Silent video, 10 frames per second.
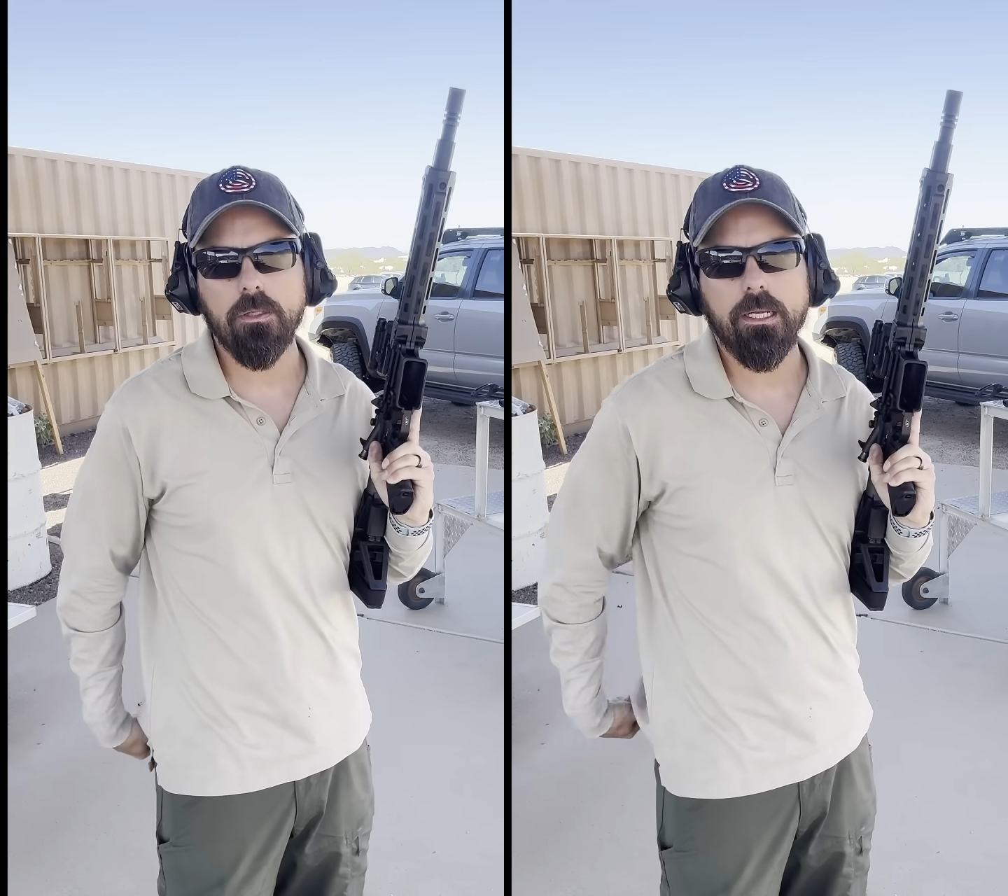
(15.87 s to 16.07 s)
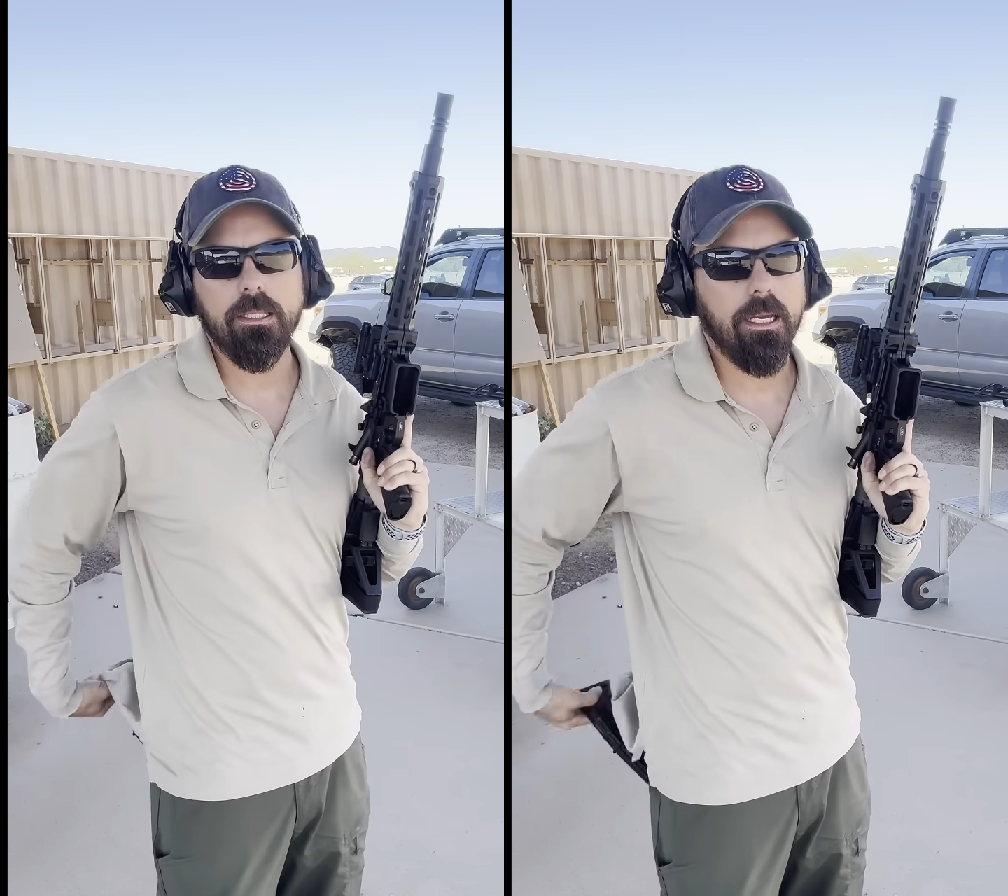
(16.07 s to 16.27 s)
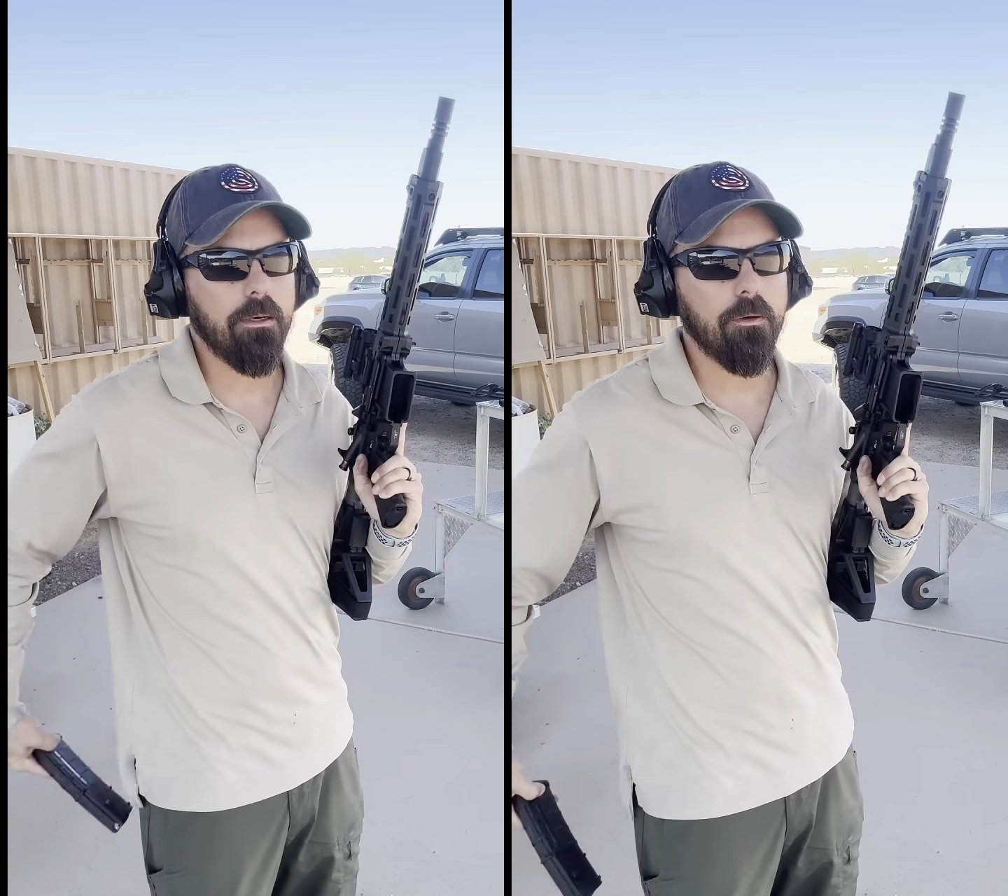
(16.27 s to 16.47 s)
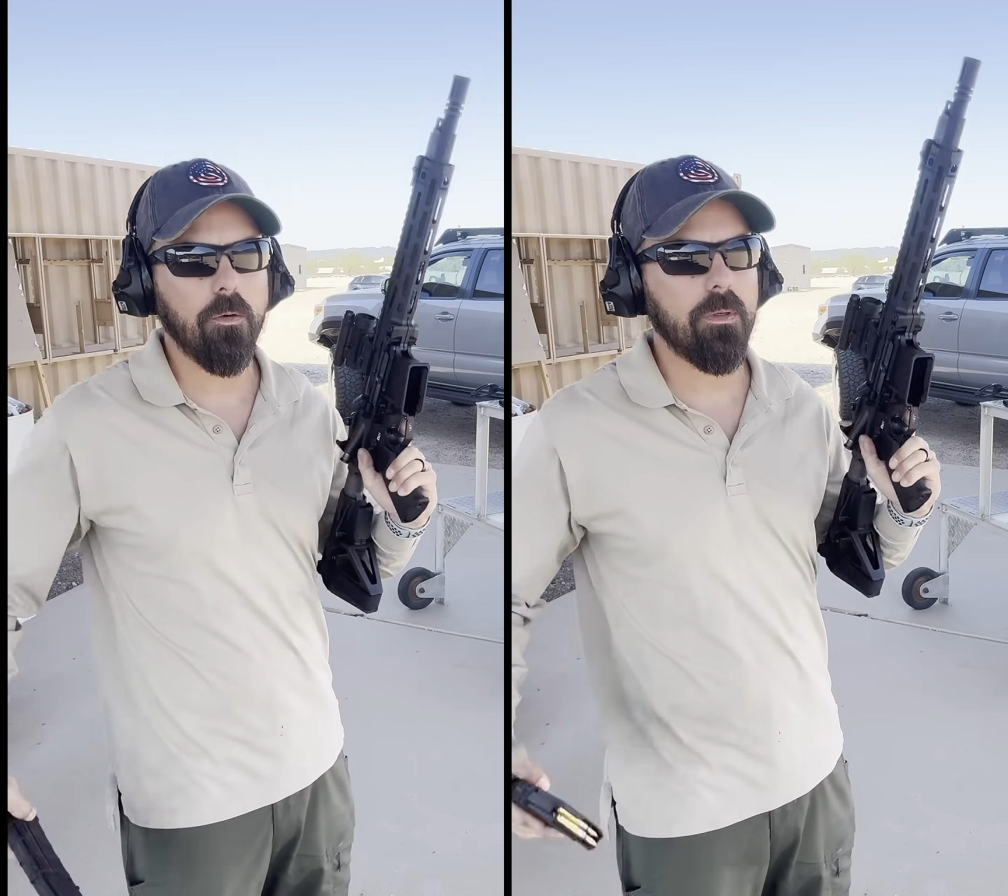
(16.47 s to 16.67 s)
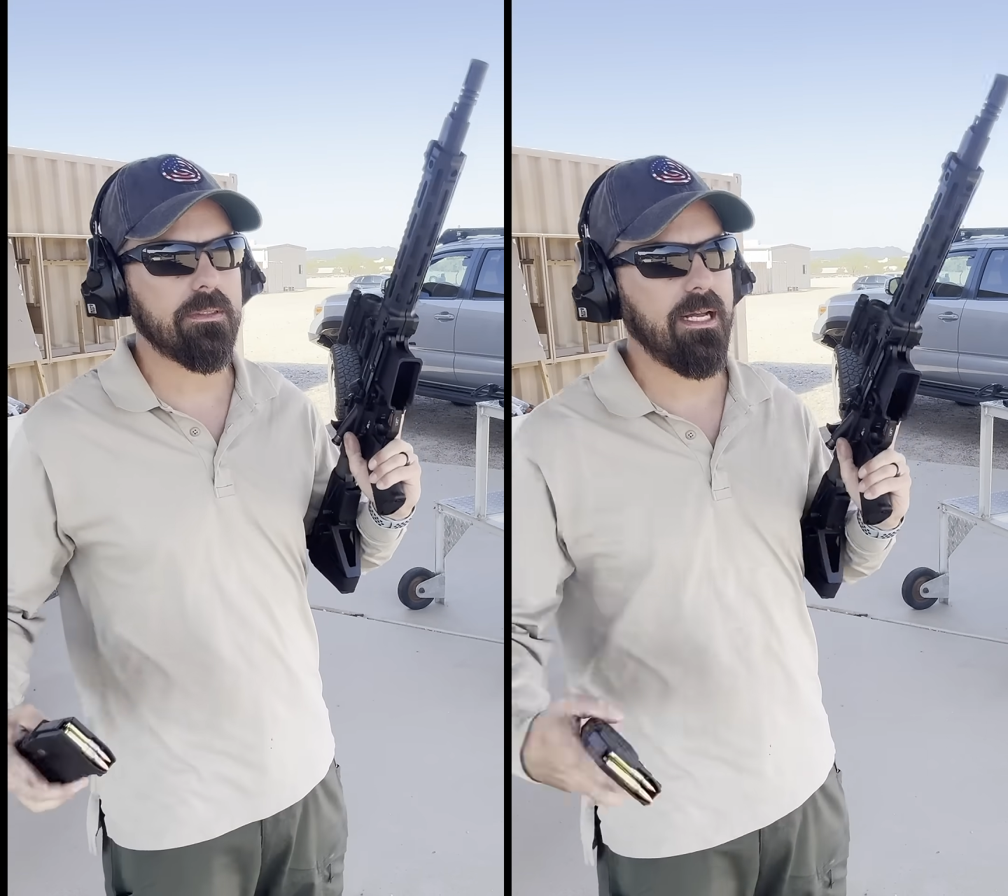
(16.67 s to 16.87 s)
lately. I don't know
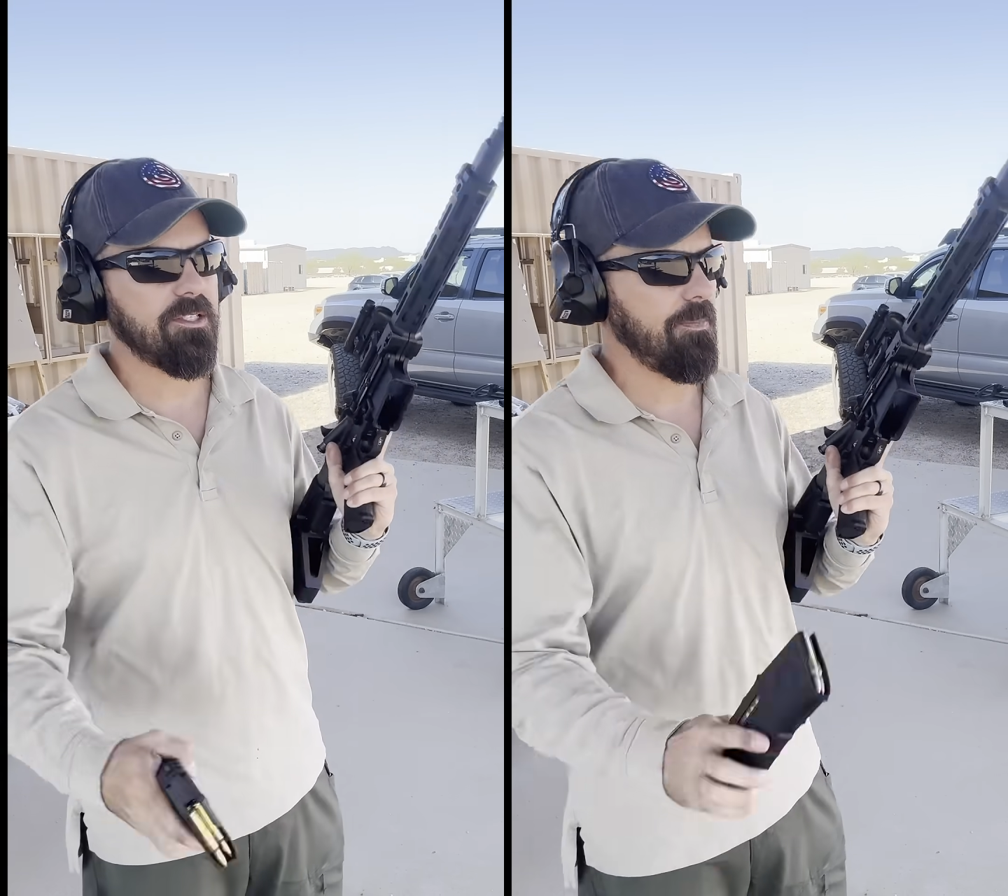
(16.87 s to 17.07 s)
what that's